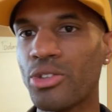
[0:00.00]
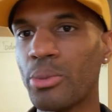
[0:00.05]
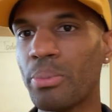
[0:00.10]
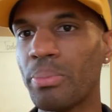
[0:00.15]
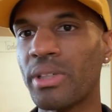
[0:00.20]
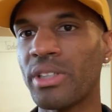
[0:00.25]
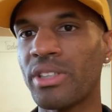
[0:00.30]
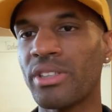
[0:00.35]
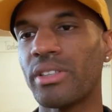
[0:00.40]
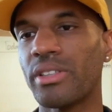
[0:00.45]
to
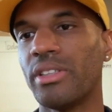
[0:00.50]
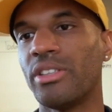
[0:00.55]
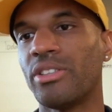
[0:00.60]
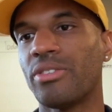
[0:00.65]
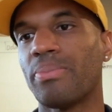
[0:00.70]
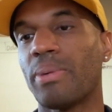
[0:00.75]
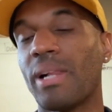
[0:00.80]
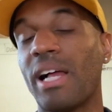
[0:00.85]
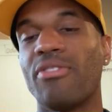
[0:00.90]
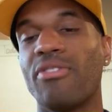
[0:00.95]
push
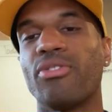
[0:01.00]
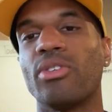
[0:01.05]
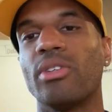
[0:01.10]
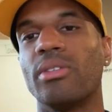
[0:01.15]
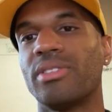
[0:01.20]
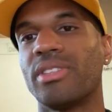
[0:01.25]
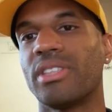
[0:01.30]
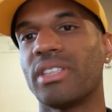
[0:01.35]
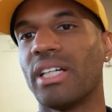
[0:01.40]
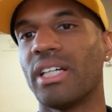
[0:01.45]
these
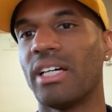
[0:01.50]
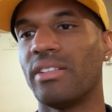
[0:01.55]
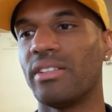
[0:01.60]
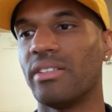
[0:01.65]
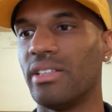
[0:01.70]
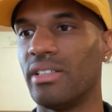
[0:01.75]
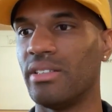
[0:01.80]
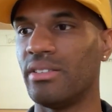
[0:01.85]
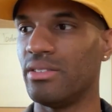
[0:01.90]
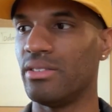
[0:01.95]
platforms
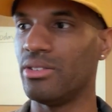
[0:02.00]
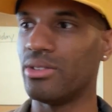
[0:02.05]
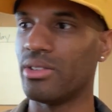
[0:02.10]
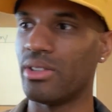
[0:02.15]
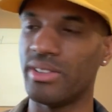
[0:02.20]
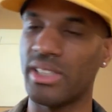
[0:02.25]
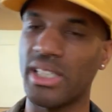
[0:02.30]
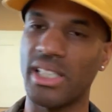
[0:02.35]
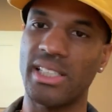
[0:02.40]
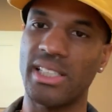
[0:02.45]
together and, you
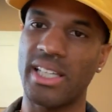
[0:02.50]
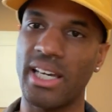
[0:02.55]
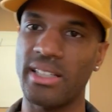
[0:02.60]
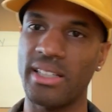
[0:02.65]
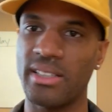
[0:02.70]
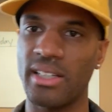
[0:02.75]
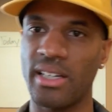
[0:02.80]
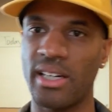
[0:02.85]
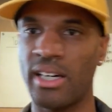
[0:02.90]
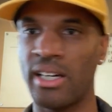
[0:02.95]
know,
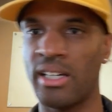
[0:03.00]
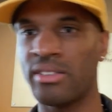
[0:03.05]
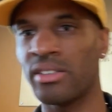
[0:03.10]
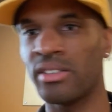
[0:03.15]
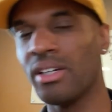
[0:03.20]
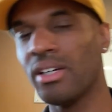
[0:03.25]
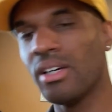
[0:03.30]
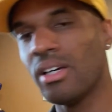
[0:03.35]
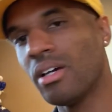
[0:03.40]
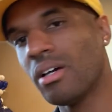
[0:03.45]
delegate
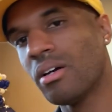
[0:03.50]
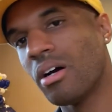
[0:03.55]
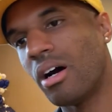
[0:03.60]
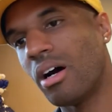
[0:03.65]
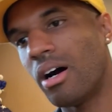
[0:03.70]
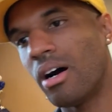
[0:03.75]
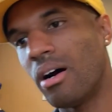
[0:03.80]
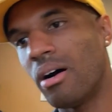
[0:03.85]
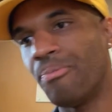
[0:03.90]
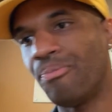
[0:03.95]
tasks,
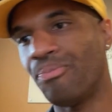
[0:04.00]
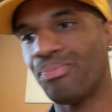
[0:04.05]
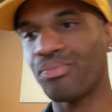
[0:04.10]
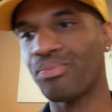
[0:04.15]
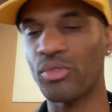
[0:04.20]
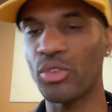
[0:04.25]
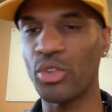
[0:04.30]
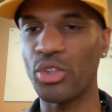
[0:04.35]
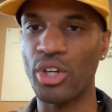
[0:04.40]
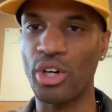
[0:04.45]
um,
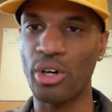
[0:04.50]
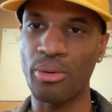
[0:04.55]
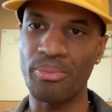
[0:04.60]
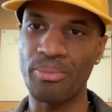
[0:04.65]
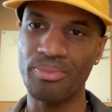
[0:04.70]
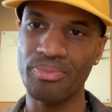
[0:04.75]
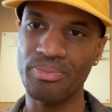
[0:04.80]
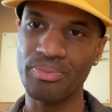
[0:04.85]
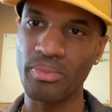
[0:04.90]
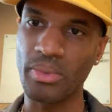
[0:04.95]
you know,
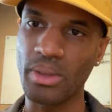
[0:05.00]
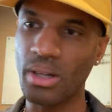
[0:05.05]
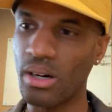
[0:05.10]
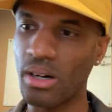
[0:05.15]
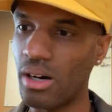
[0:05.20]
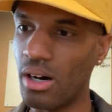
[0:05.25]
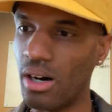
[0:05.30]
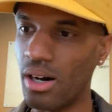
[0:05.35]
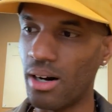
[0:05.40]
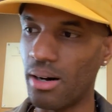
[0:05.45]

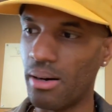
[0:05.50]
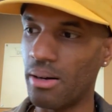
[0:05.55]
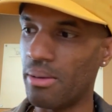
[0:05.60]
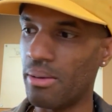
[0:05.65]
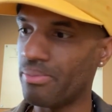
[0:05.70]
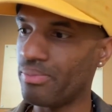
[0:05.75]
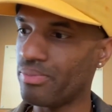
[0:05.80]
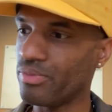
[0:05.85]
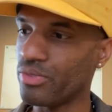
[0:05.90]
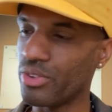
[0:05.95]
uh,
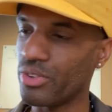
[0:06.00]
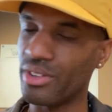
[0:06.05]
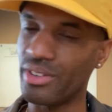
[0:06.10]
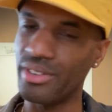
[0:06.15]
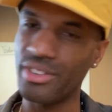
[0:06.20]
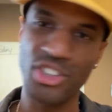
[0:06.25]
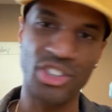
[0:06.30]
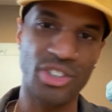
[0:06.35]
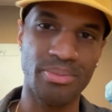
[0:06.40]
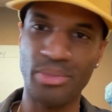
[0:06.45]

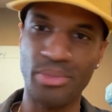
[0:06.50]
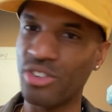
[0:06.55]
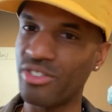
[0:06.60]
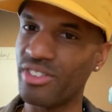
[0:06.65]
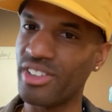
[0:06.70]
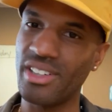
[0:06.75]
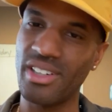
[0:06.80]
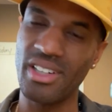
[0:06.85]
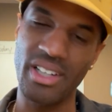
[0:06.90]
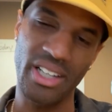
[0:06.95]
just
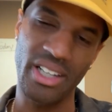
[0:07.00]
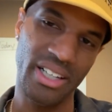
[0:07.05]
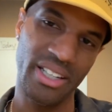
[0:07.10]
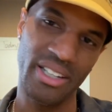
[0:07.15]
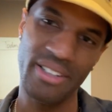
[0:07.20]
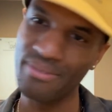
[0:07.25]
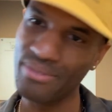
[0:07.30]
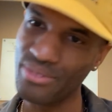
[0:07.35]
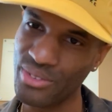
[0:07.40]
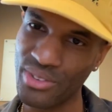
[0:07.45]
moving it
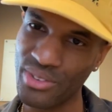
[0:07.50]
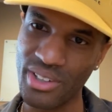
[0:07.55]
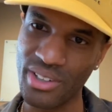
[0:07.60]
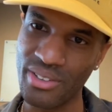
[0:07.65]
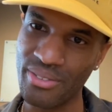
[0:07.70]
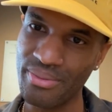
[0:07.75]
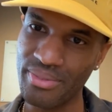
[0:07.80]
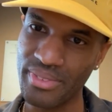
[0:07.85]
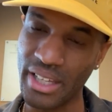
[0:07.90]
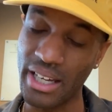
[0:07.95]
ahead. You
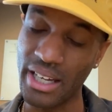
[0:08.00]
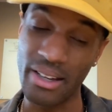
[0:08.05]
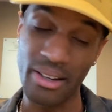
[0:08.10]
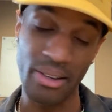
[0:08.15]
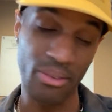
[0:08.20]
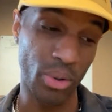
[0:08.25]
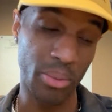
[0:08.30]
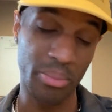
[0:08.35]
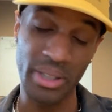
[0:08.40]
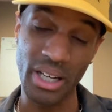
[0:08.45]
know,
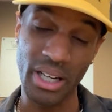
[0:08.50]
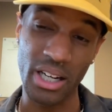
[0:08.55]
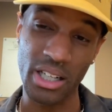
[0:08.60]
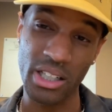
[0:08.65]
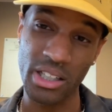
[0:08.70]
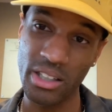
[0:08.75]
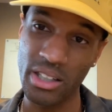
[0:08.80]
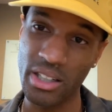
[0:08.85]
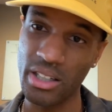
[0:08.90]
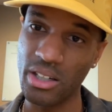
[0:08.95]
that would be our
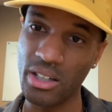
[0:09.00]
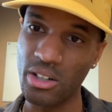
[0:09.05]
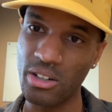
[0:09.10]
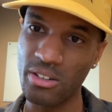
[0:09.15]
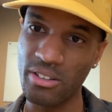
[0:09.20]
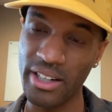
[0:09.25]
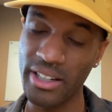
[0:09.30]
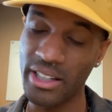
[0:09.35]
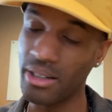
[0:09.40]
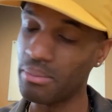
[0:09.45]
current goal
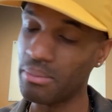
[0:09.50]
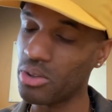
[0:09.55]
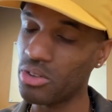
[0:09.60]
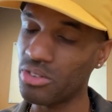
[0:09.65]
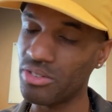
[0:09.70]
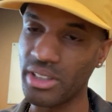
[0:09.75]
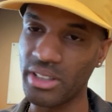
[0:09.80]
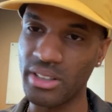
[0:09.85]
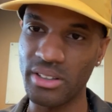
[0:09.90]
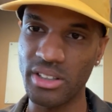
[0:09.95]
right here,
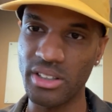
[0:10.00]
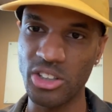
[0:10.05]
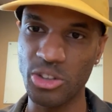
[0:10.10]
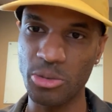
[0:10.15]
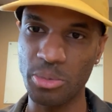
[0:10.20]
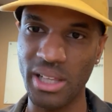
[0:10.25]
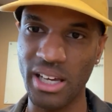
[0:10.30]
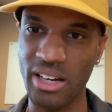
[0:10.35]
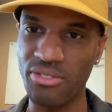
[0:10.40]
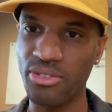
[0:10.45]
moving
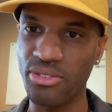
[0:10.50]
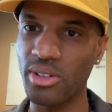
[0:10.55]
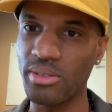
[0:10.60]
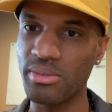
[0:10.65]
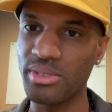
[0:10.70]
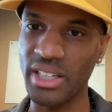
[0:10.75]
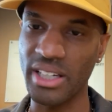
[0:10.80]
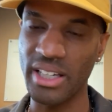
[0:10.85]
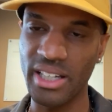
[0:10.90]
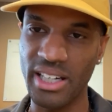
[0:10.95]
these
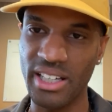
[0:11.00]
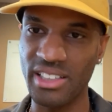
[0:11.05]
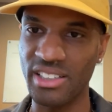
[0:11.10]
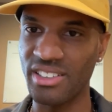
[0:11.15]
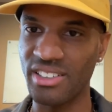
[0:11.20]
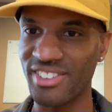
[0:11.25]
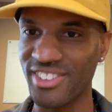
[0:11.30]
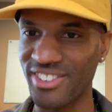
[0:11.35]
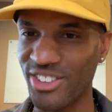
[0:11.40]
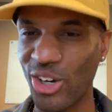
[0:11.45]
platforms ahead
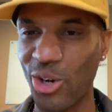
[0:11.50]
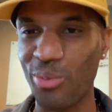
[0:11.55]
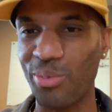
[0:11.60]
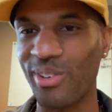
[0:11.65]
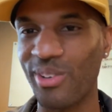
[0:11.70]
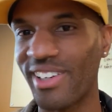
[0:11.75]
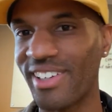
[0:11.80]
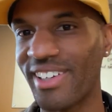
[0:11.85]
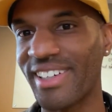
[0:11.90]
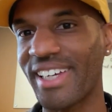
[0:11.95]
and just
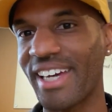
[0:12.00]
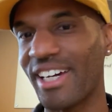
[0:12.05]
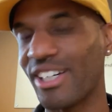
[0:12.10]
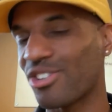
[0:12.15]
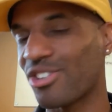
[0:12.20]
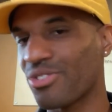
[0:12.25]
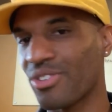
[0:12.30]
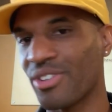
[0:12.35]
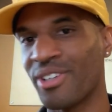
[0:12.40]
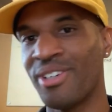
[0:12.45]
opening the
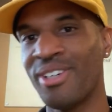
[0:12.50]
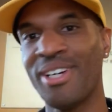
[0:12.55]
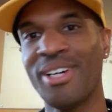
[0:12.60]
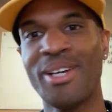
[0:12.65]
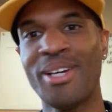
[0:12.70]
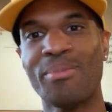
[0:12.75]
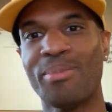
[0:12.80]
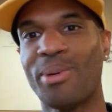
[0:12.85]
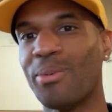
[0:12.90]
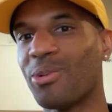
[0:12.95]
gates for
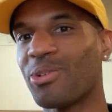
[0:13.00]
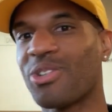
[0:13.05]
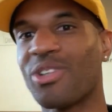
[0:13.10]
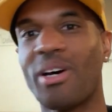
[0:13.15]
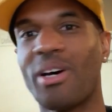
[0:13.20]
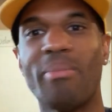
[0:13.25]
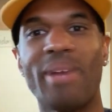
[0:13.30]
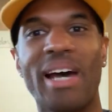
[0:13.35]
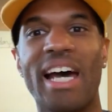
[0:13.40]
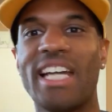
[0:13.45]
people
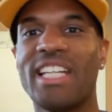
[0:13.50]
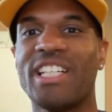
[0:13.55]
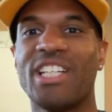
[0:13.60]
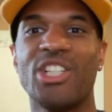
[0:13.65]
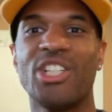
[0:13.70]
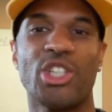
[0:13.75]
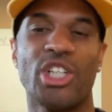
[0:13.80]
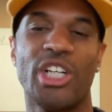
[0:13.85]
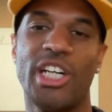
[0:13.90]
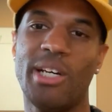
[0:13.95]
to
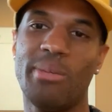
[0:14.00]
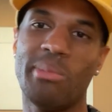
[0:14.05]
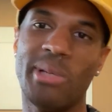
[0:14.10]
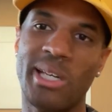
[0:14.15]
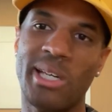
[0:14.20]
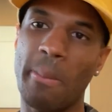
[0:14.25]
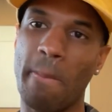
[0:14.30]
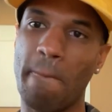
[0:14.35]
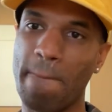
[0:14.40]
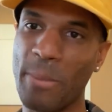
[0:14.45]
imagine, dream,
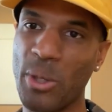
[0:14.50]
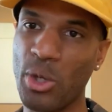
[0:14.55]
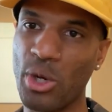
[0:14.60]
and,